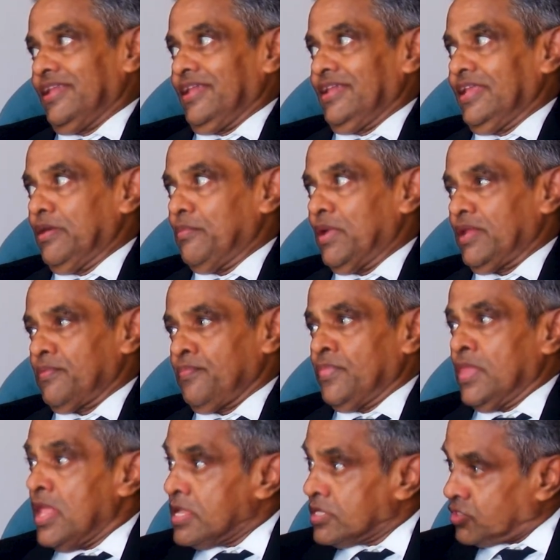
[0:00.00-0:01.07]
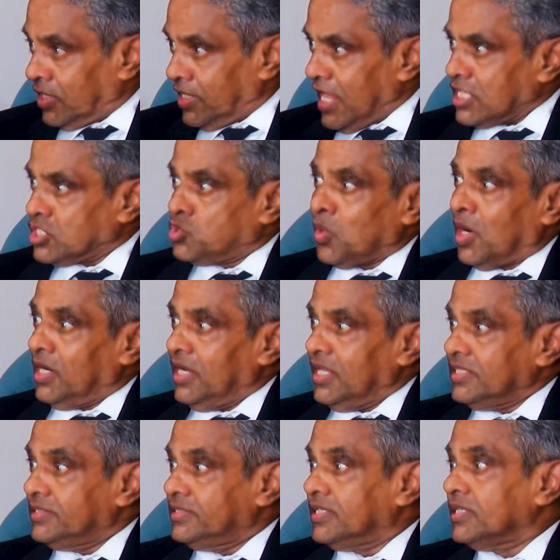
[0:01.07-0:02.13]
layman. So next one
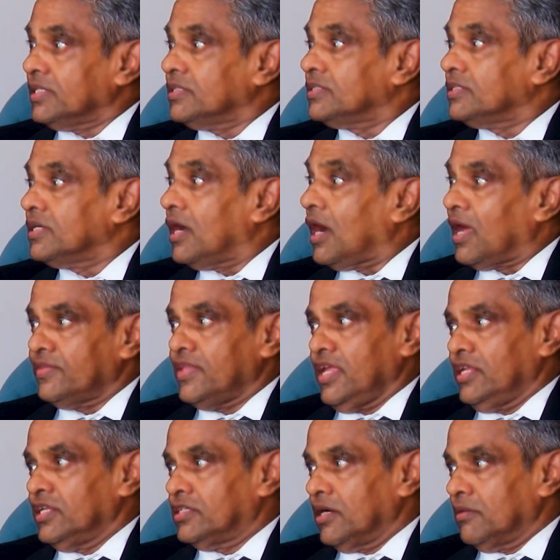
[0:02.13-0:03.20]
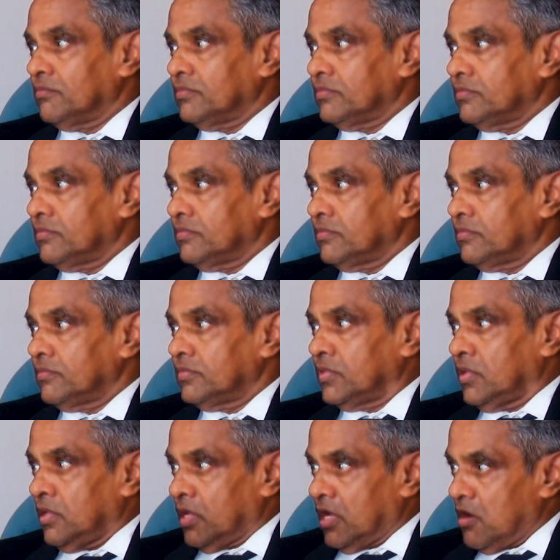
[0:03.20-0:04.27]
is the other income.
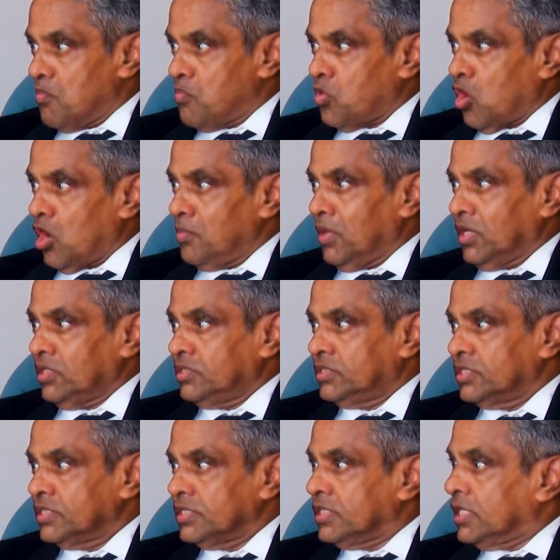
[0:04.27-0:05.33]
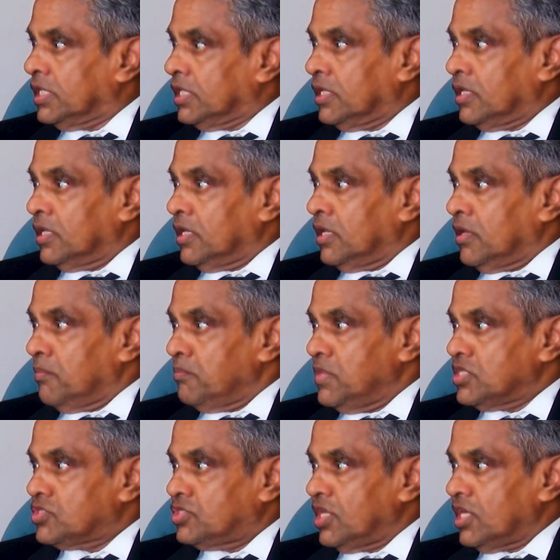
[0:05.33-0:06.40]
Employment,
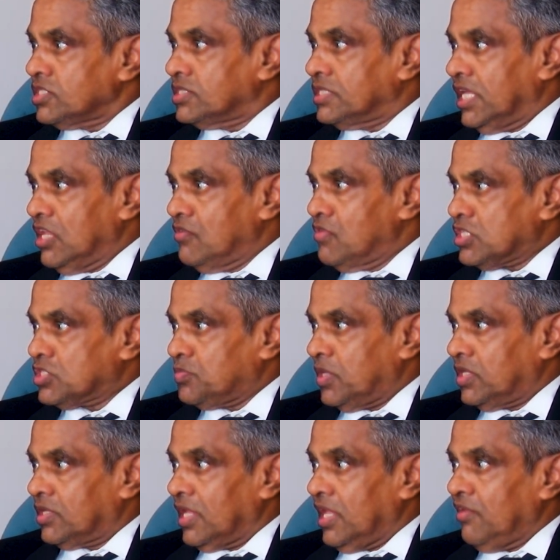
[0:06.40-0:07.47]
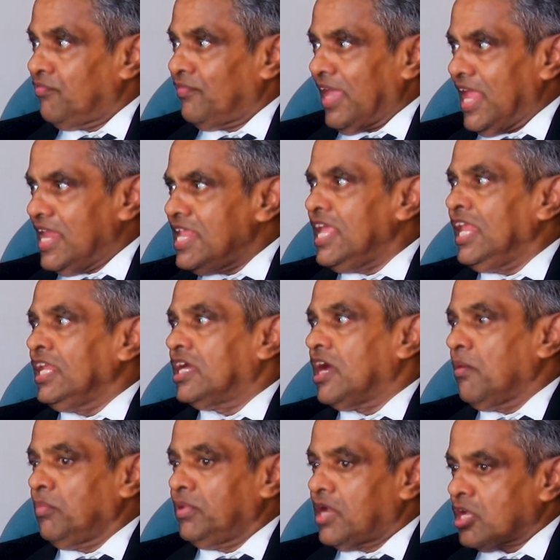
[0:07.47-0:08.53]
business, investment. If any
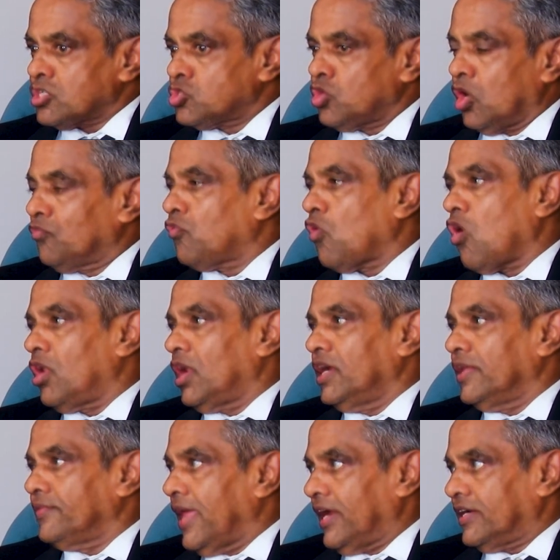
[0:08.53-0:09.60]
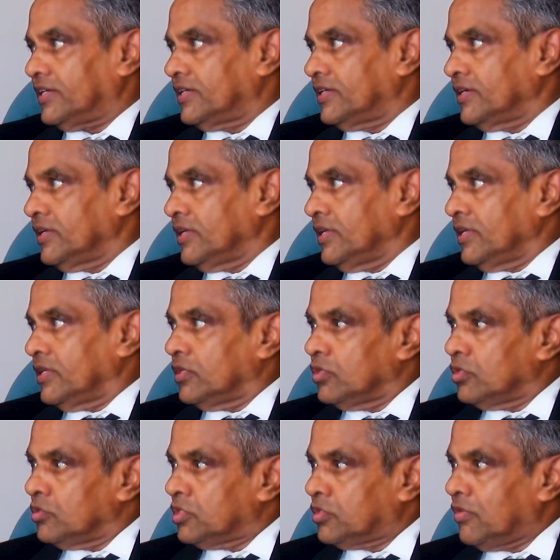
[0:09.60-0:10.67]
income does not fall under that,
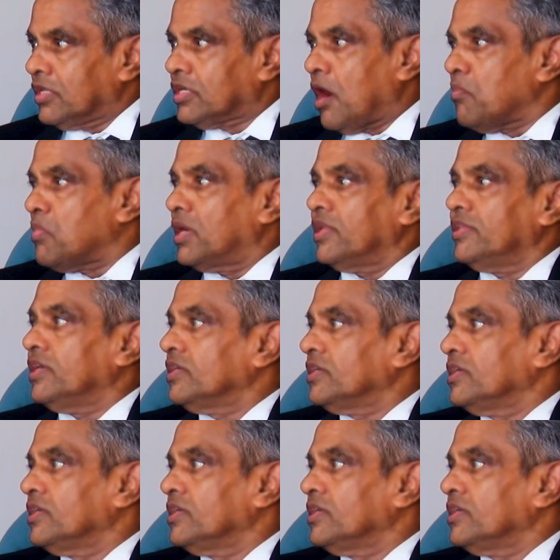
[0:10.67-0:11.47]
it will come under the